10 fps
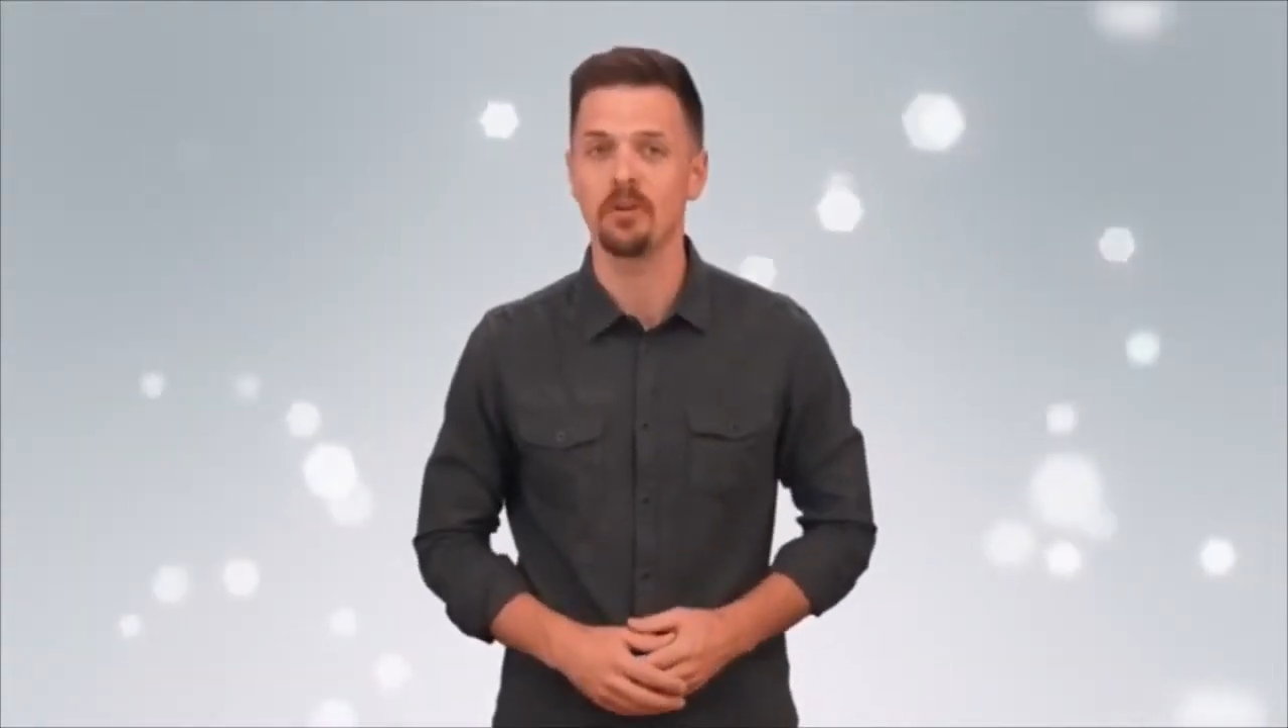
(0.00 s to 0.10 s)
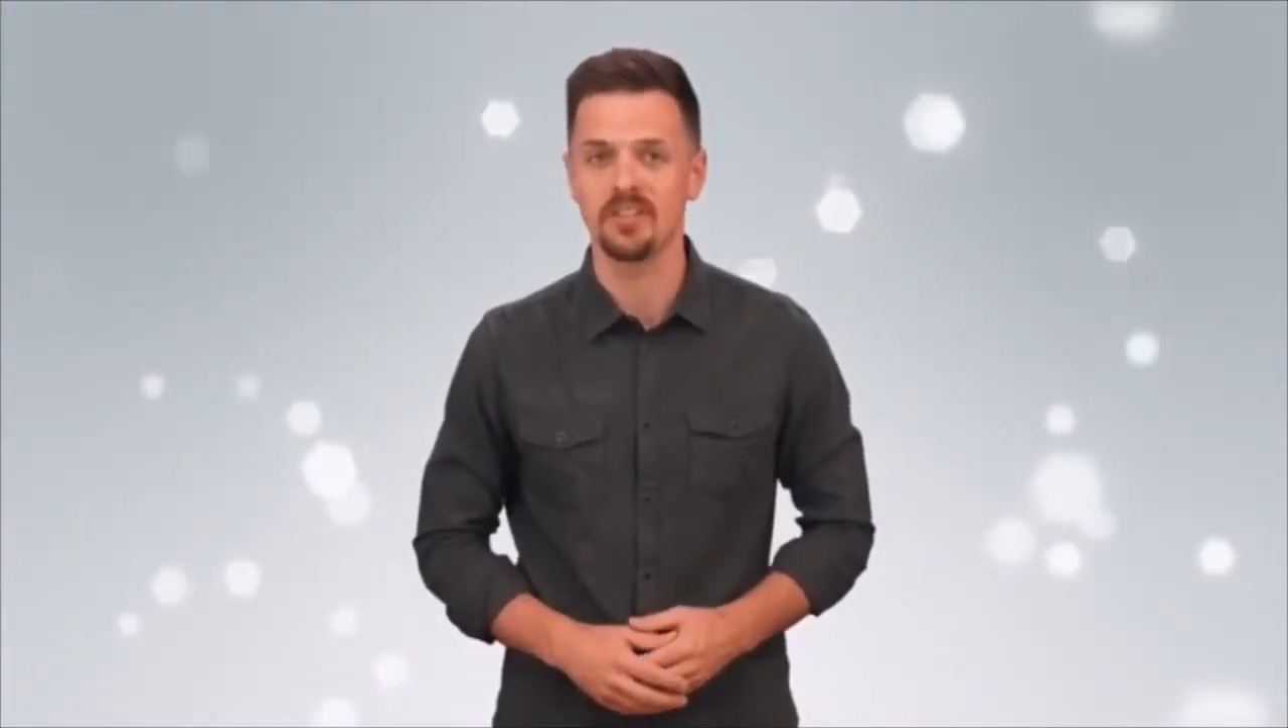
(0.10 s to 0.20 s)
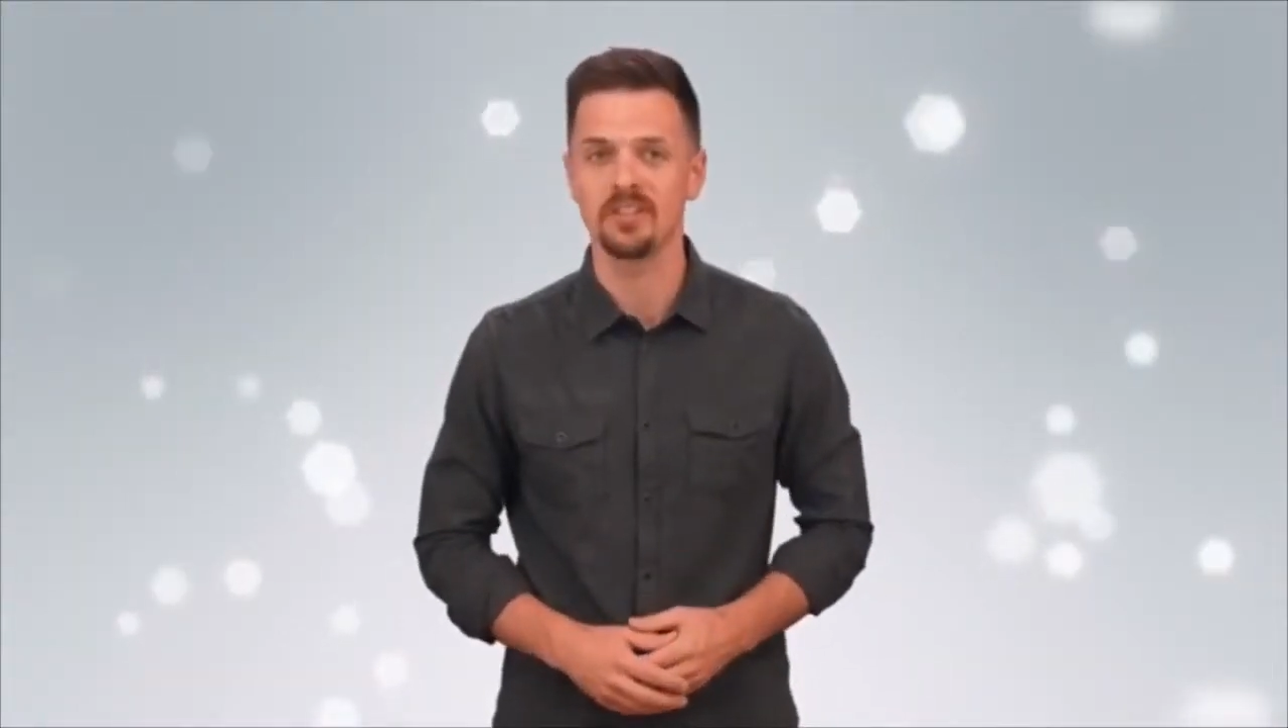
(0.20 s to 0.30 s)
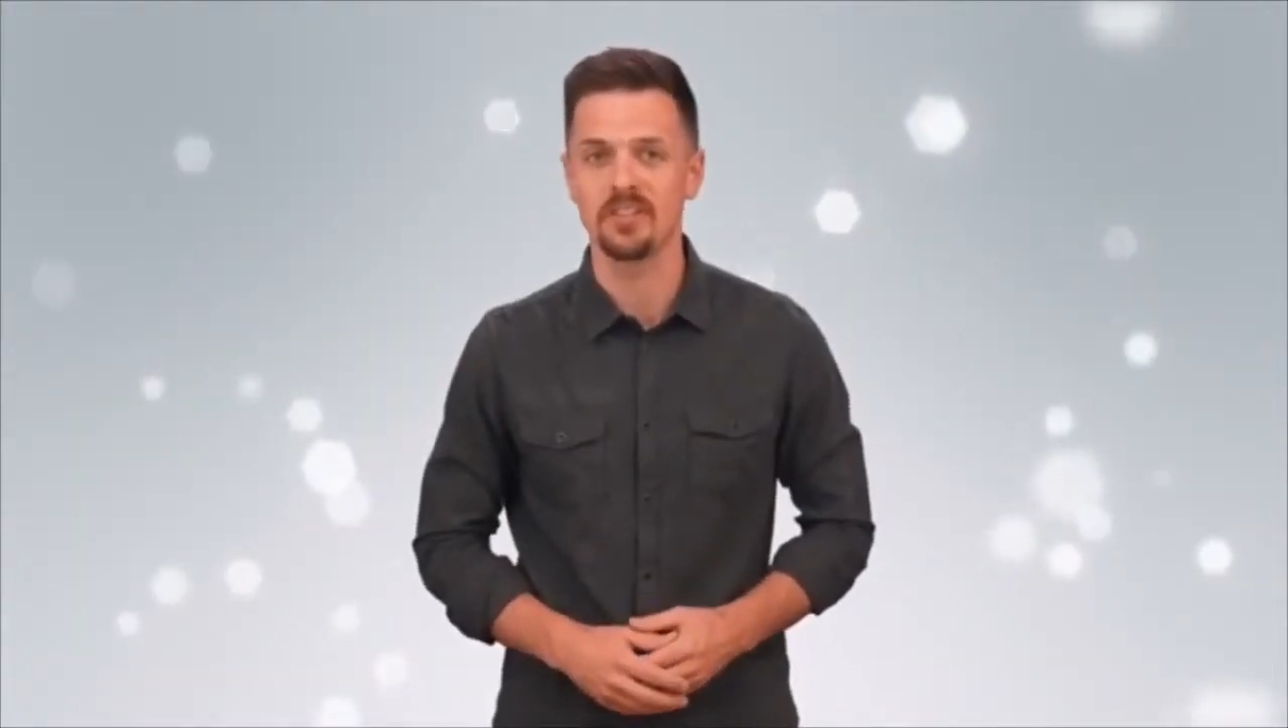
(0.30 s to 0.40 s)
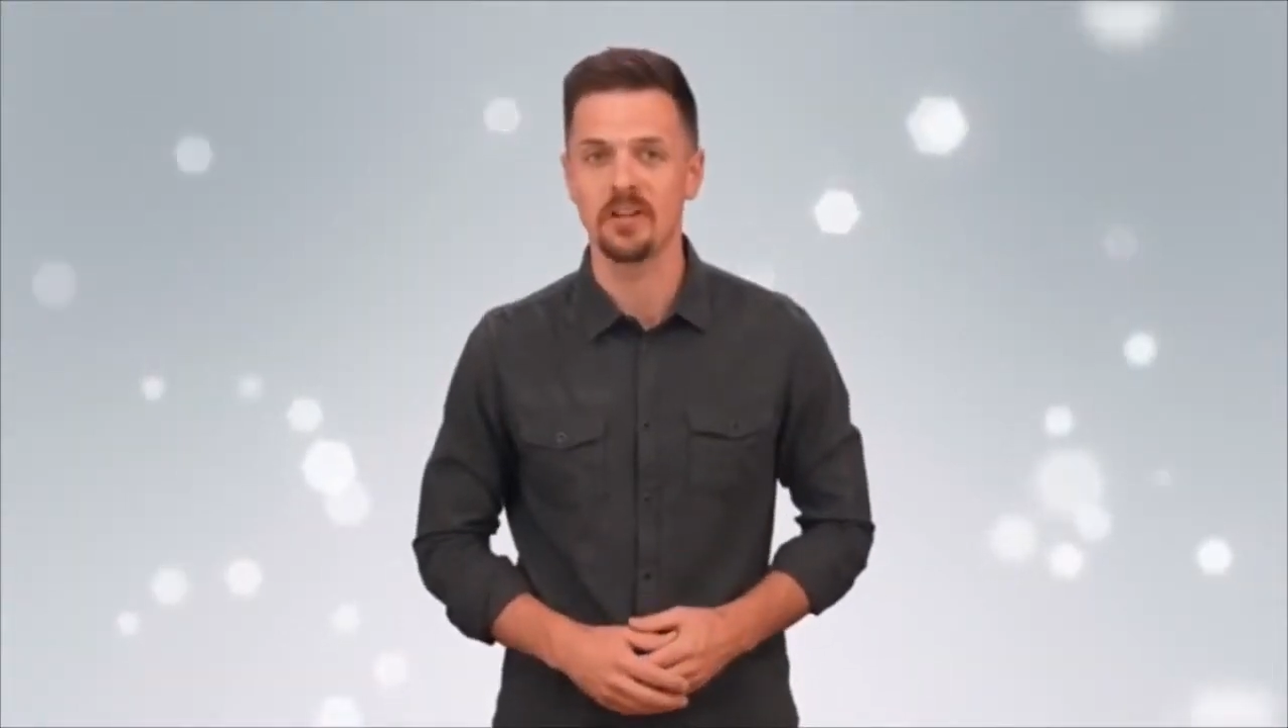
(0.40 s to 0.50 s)

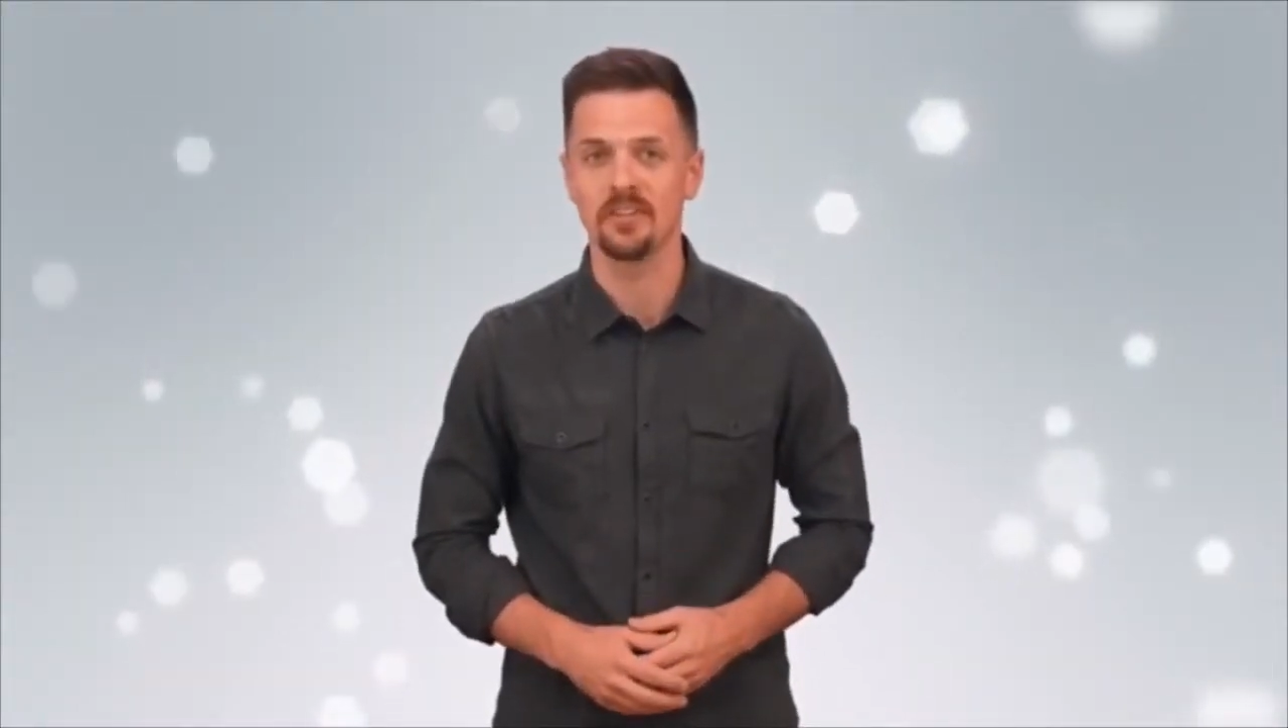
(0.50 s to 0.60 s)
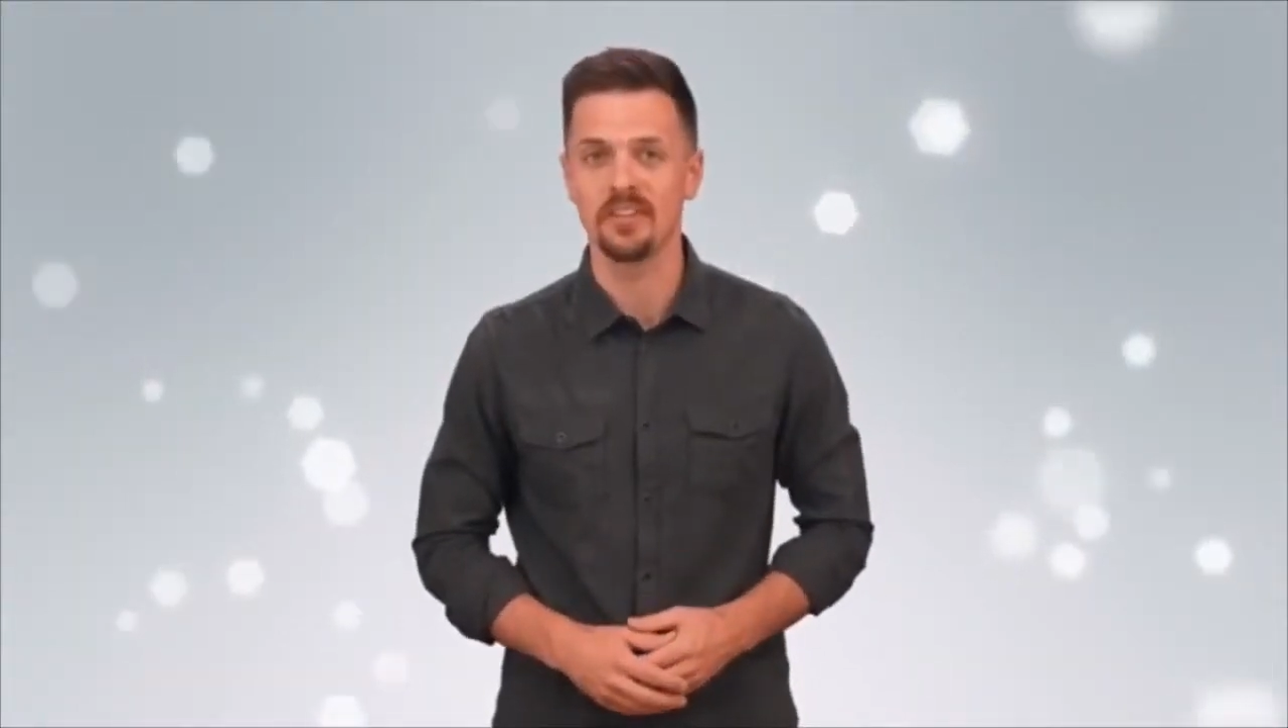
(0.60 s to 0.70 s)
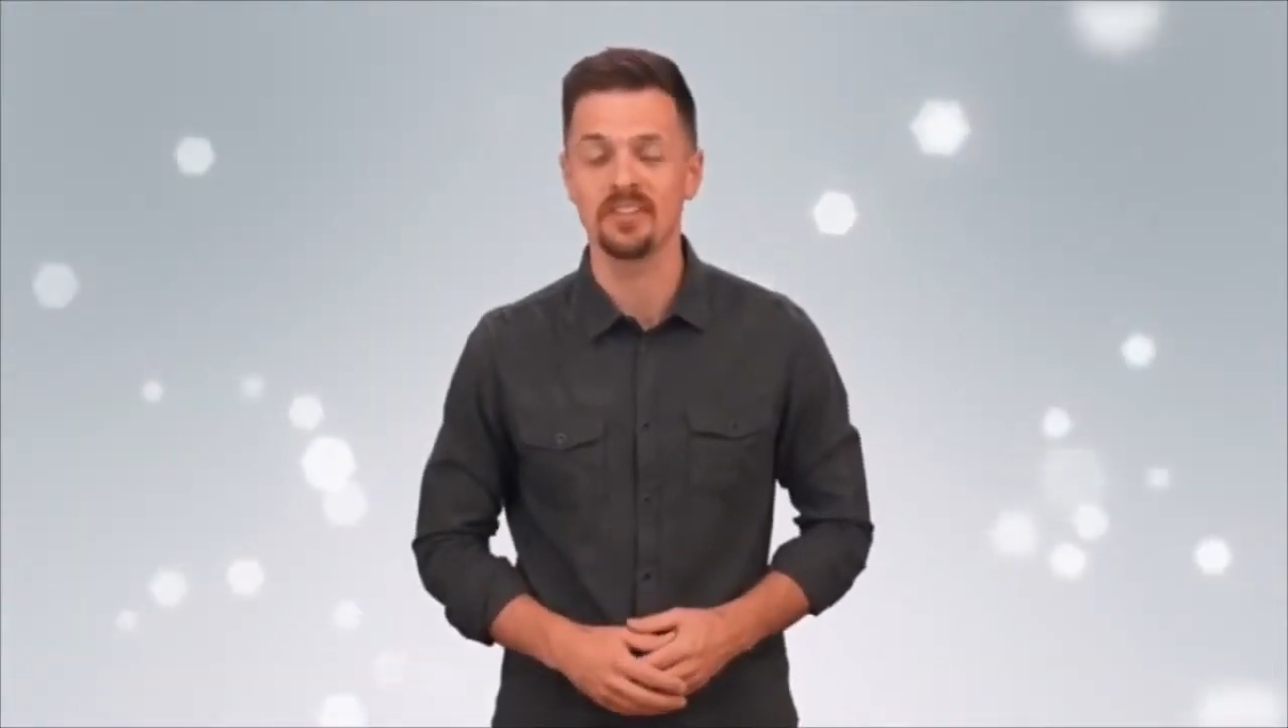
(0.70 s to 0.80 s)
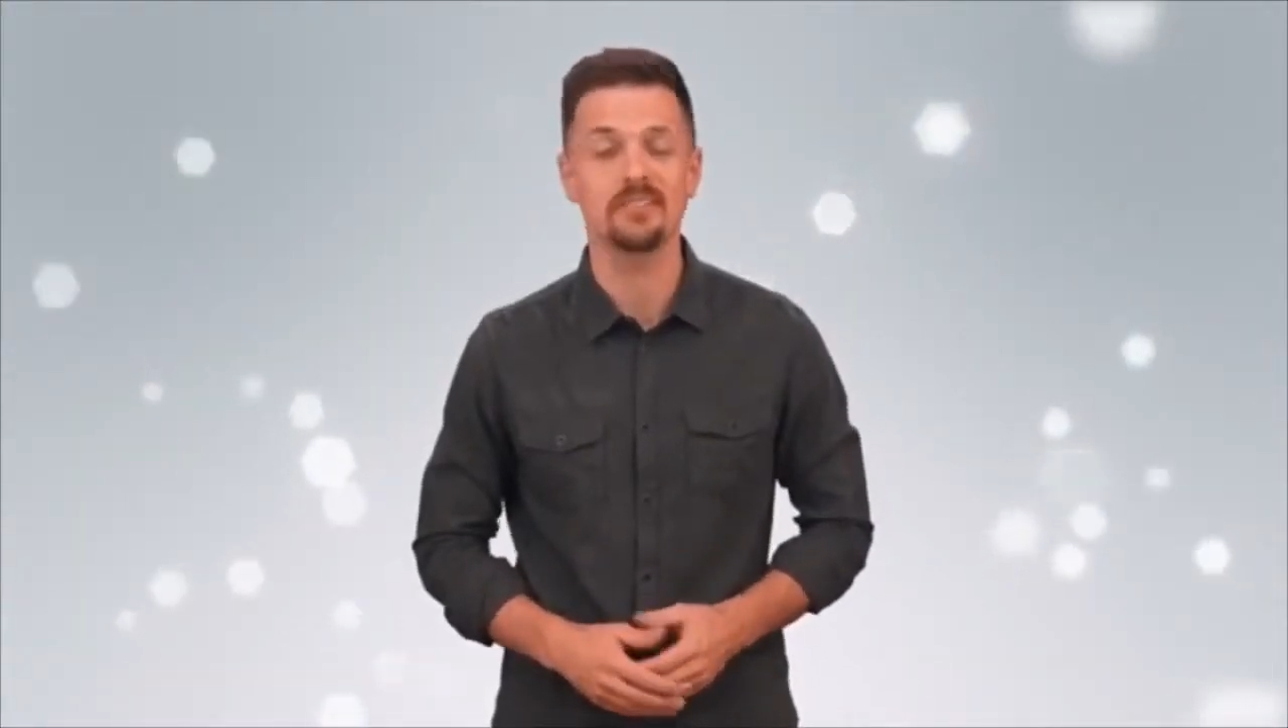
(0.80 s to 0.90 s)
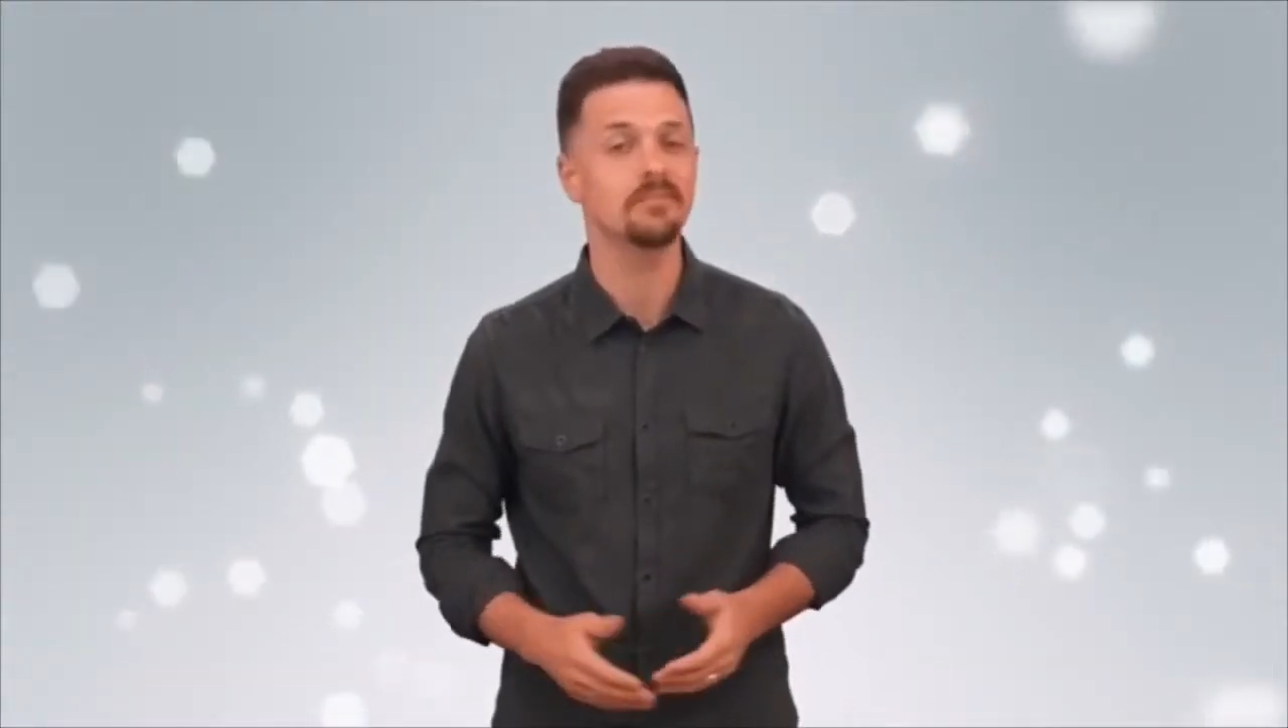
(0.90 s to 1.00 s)
consultant